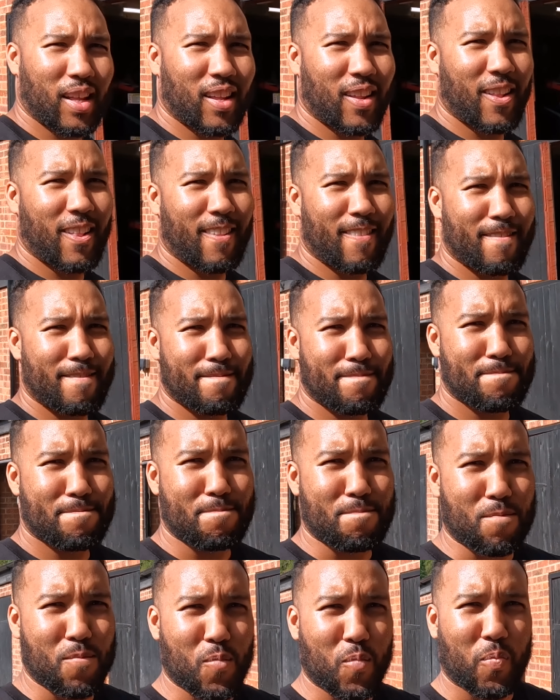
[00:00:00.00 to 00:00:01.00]
on your phone,
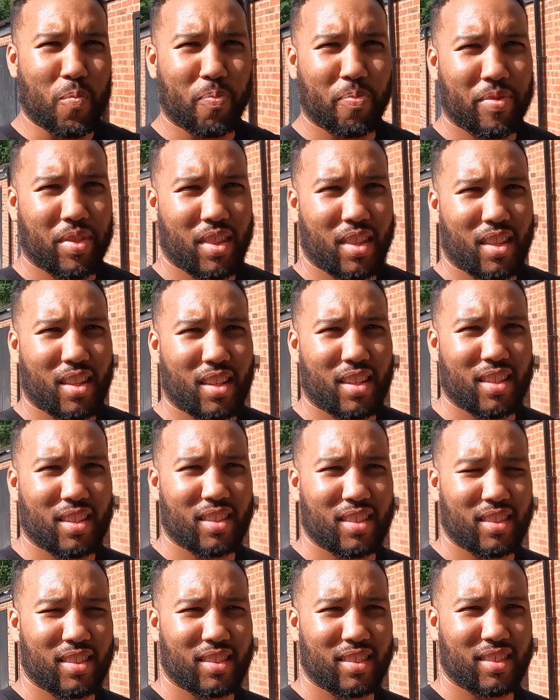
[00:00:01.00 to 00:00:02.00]
uh, on your
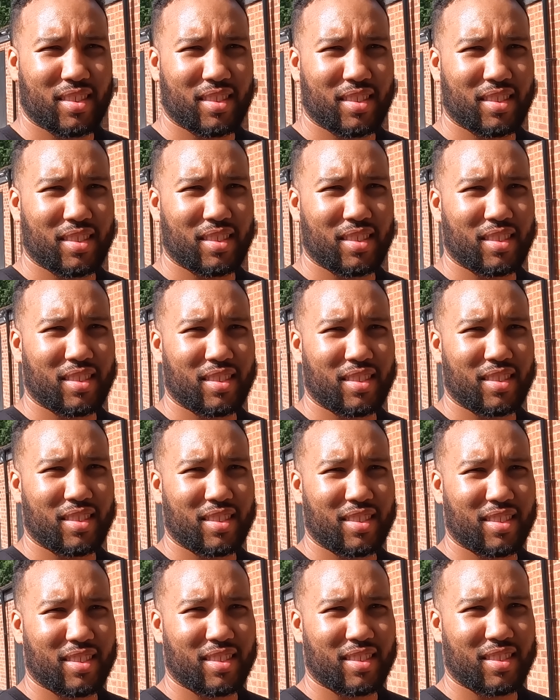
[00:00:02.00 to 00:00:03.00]
uh, computer screen as a
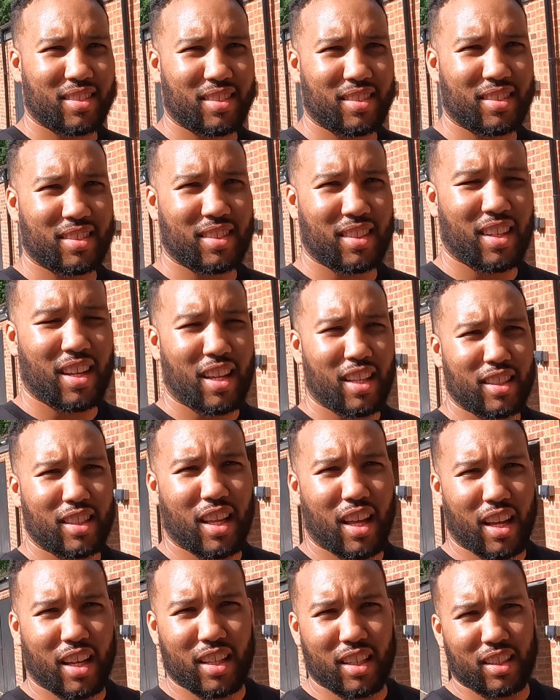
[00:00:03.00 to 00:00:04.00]
kid? What that,
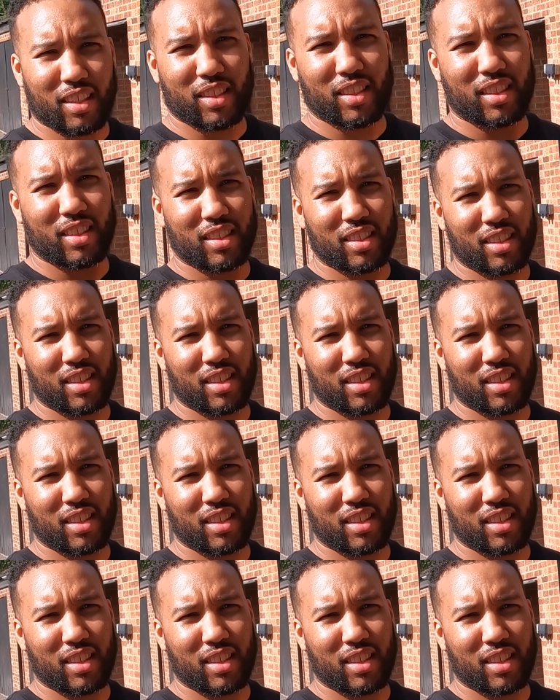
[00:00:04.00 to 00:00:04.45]
car was it?